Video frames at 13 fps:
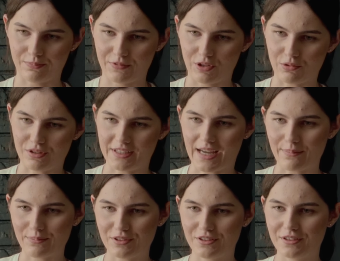your
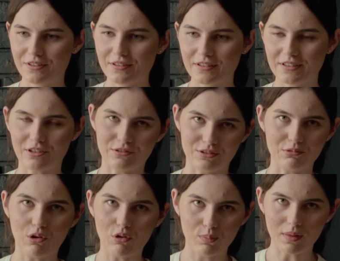adapter on the
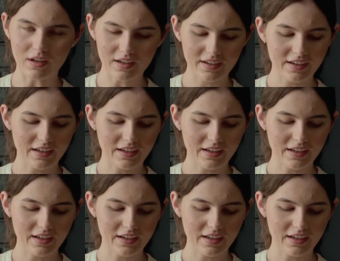wall plug,